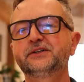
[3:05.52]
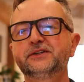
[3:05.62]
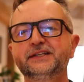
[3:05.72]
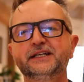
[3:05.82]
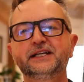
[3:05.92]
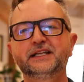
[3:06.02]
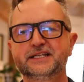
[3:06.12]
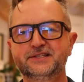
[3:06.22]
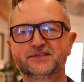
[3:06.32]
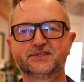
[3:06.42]
all the
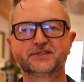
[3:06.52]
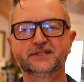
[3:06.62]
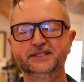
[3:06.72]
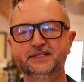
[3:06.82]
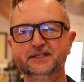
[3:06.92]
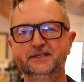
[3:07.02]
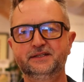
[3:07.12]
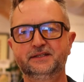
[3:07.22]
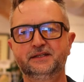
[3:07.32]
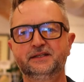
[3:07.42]
islands,
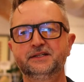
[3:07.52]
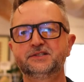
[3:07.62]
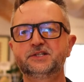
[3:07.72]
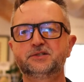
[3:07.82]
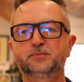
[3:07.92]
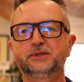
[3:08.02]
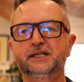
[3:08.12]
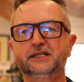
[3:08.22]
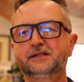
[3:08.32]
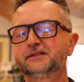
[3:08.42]
and such a pretty